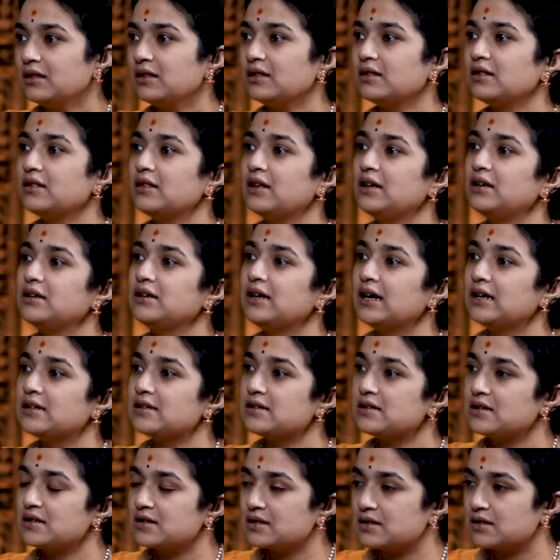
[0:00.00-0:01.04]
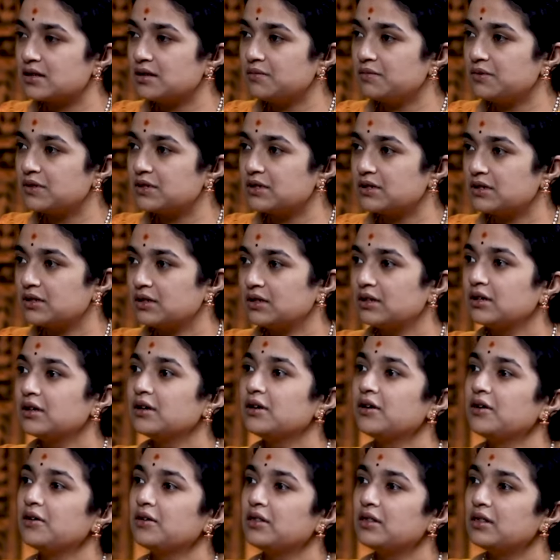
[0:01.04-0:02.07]
it gets disturbed,
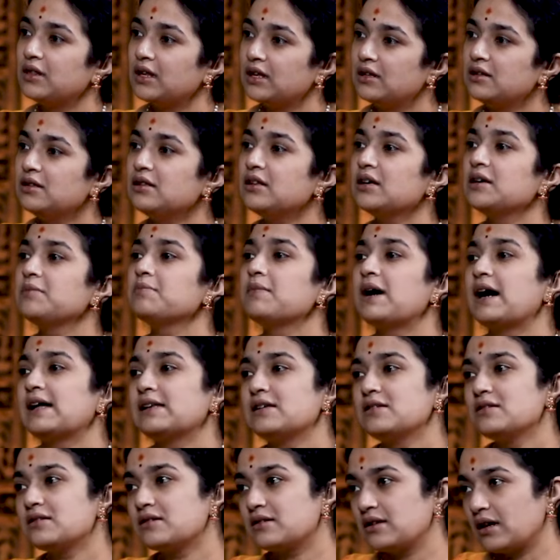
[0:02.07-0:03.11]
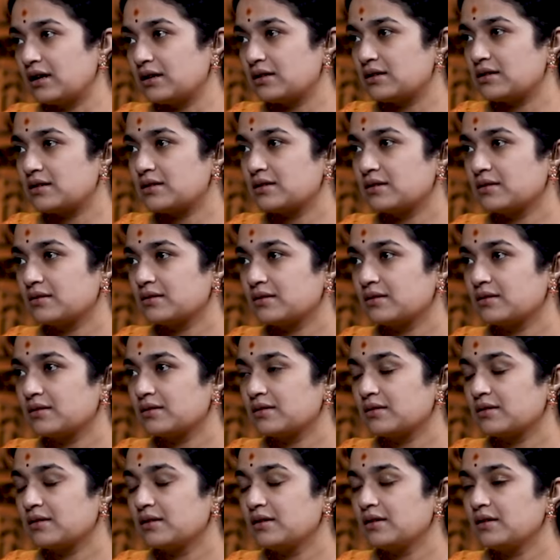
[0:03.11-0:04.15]
then the imbalance starts.
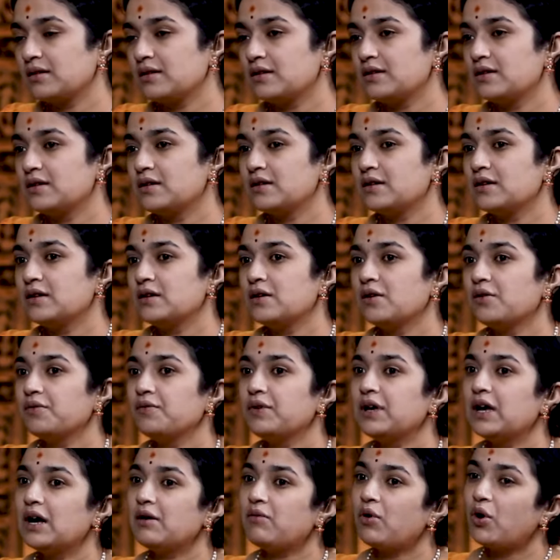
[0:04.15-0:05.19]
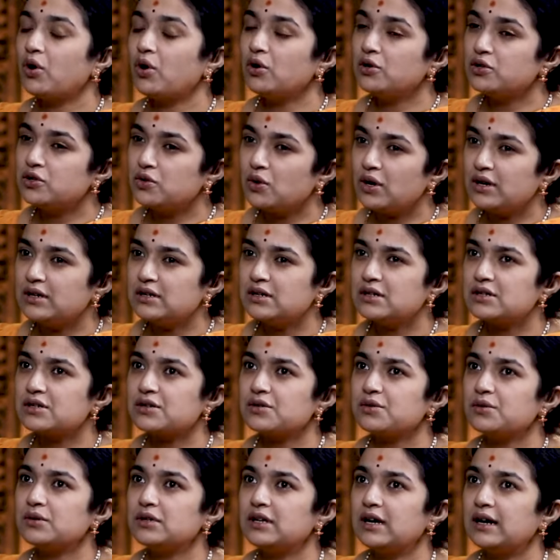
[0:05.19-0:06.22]
We have also
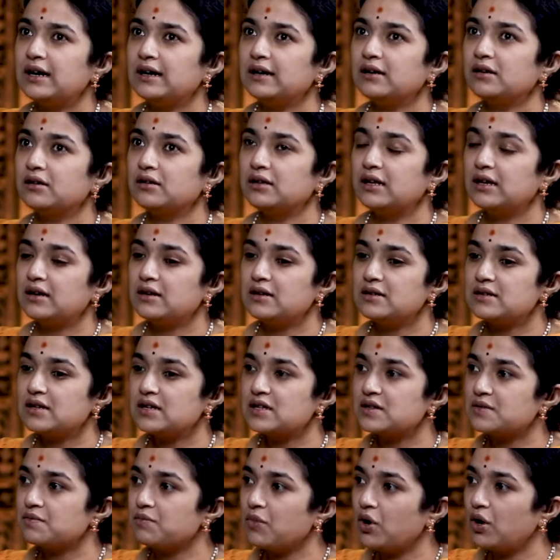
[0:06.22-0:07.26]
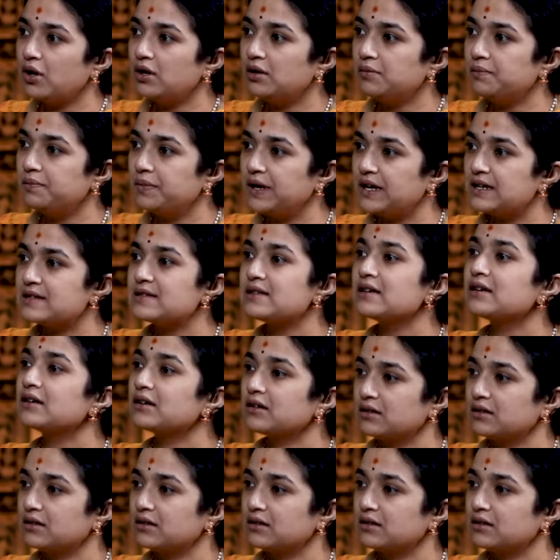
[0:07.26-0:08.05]
understood that there is a small basic